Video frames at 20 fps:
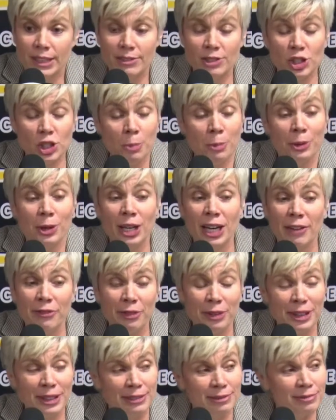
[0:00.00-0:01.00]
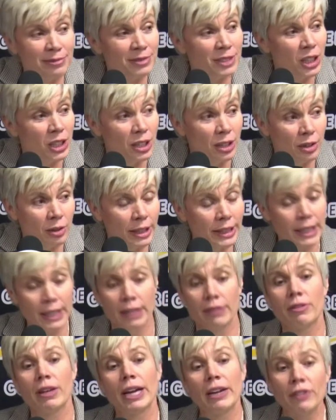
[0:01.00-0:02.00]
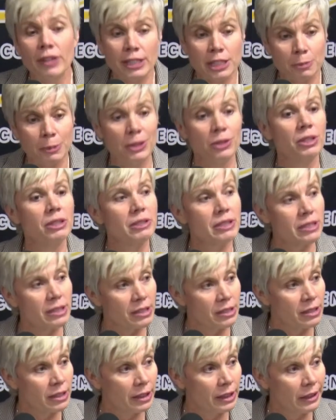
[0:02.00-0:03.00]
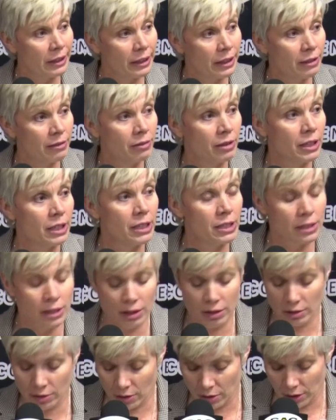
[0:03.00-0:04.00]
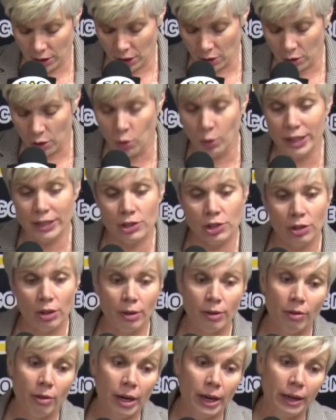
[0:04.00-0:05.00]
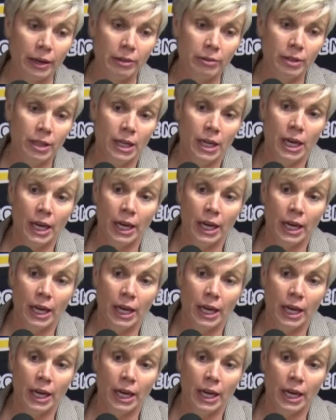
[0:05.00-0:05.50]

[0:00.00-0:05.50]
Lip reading: Super confident. Again, they've experienced this again. It's a quick turnaround,